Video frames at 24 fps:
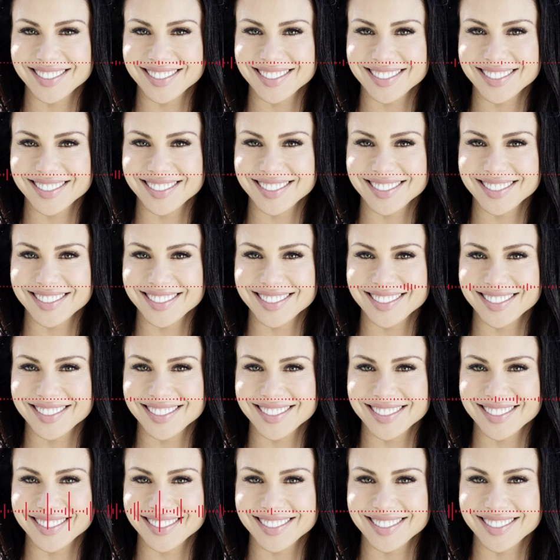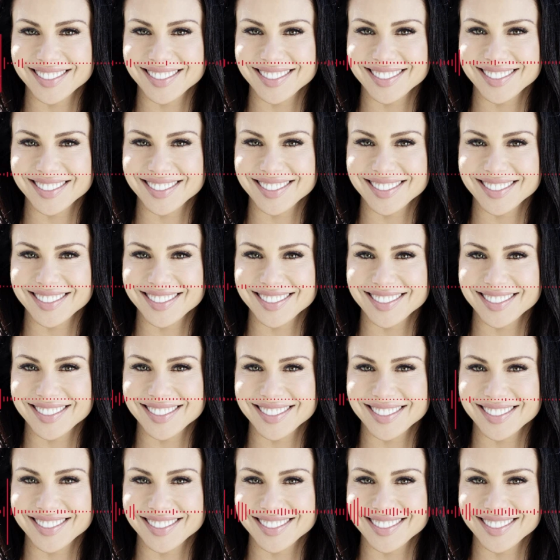I mean, people just have to like rip
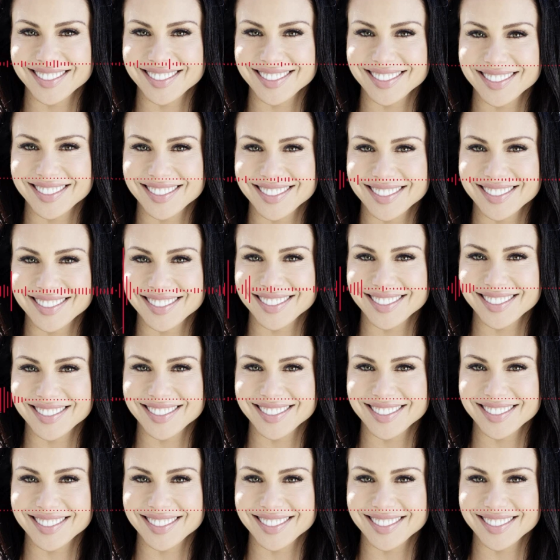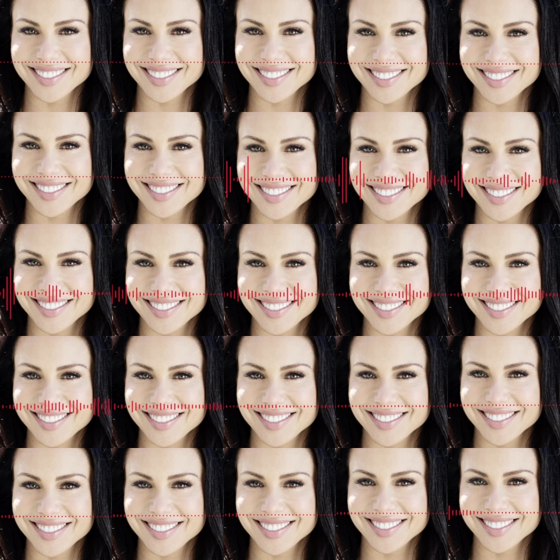the veil away. Yeah. It's so
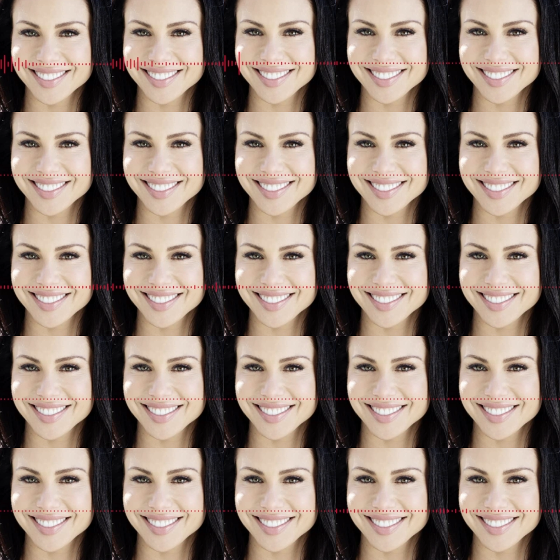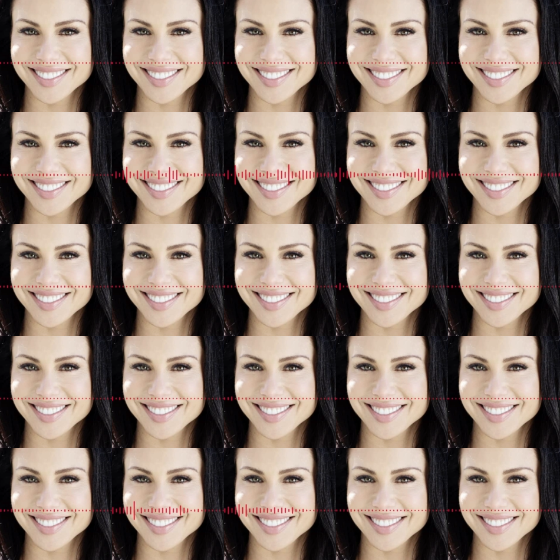obvious. Yeah, it's just great. It's great marketing
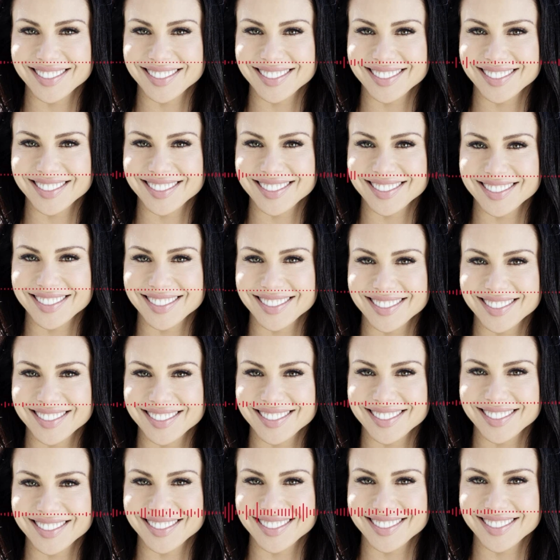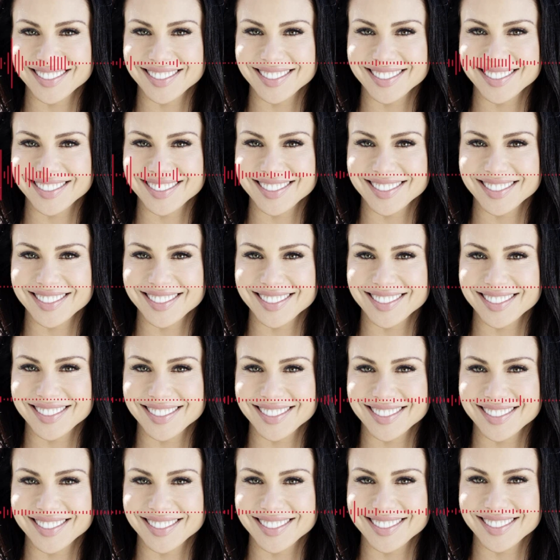and propaganda. And I want to be
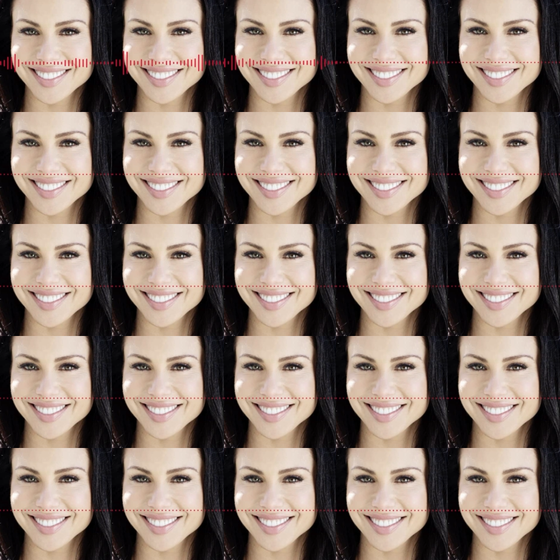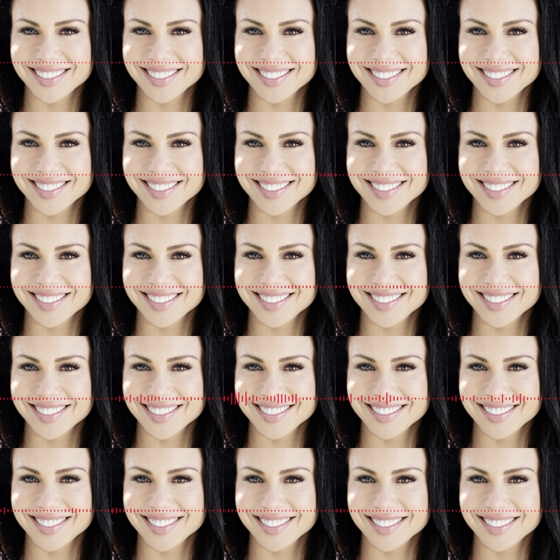clear. Like I'm a huge
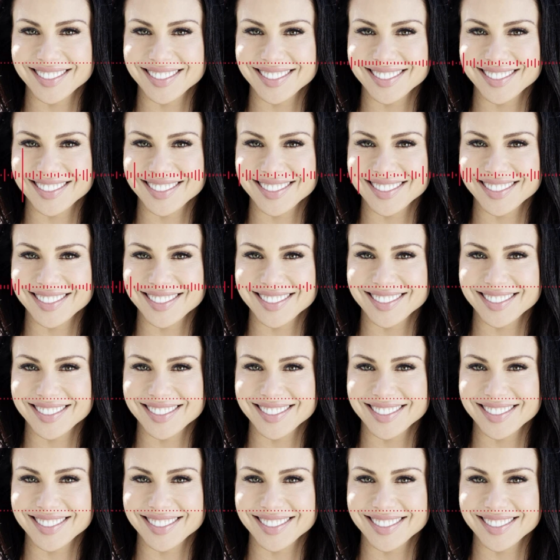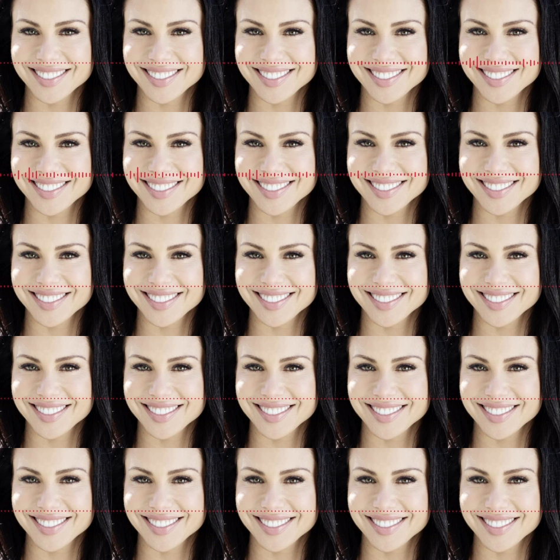proponent of
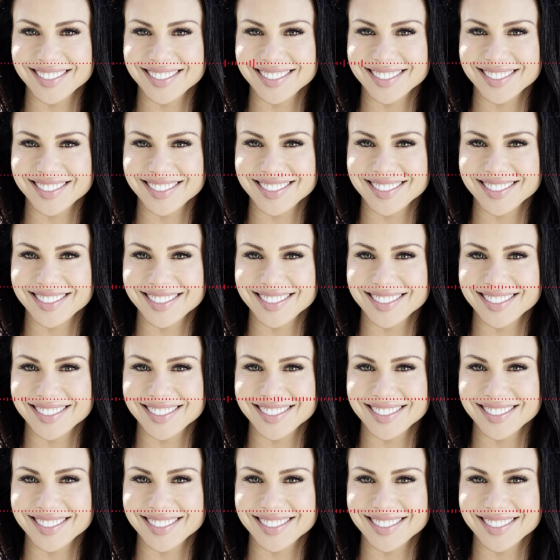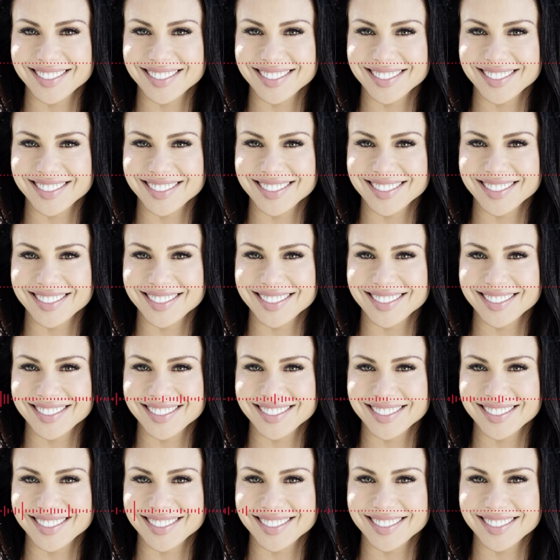people moving away from eating
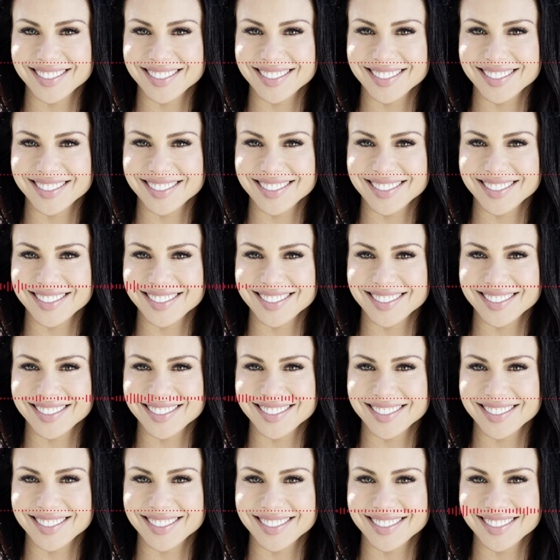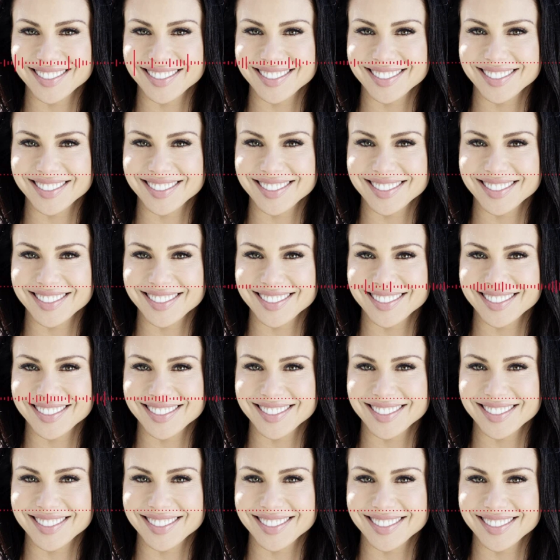so much meat that comes from these
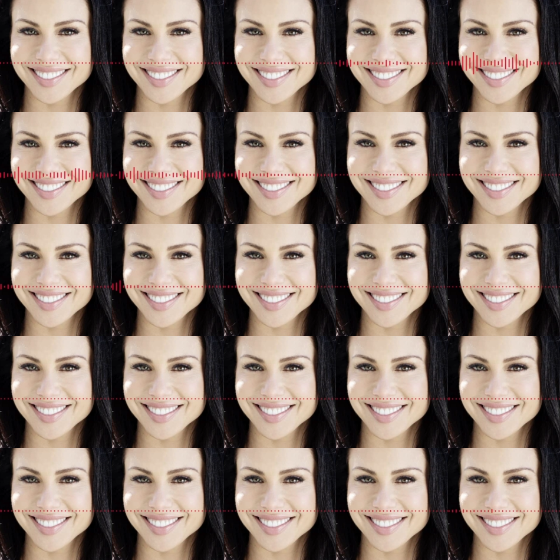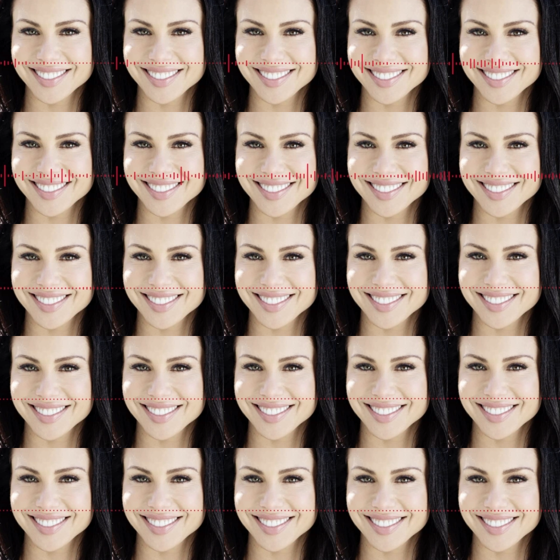massive food lots and eating more
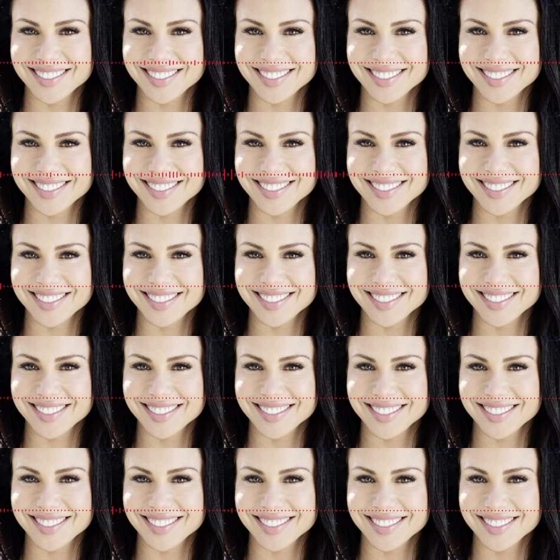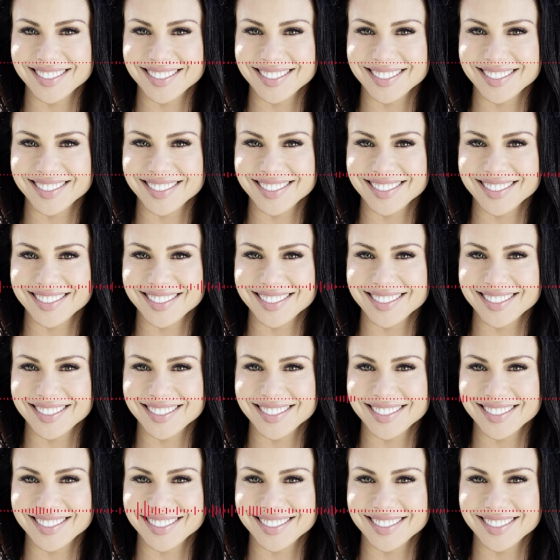free range and
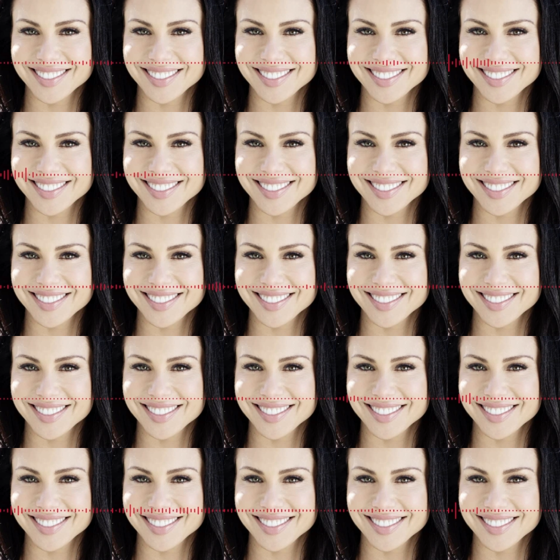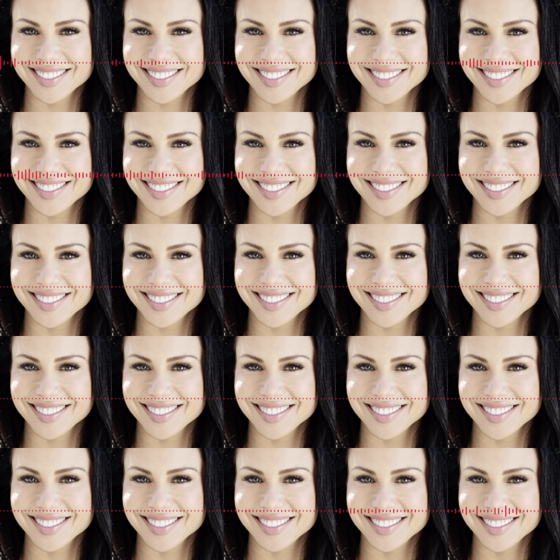regenerative agriculture animals. I'm a
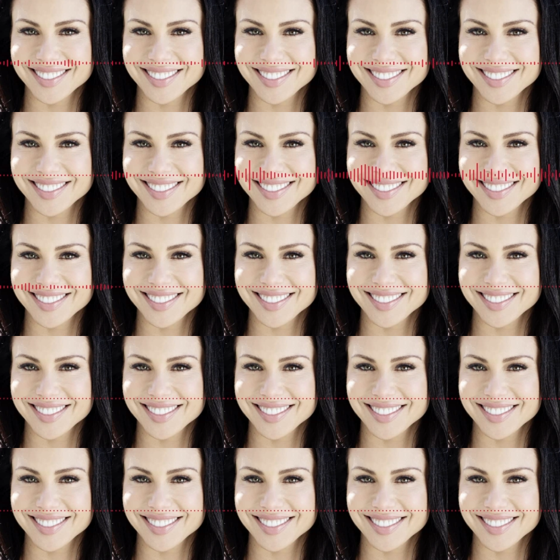huge proponent of that.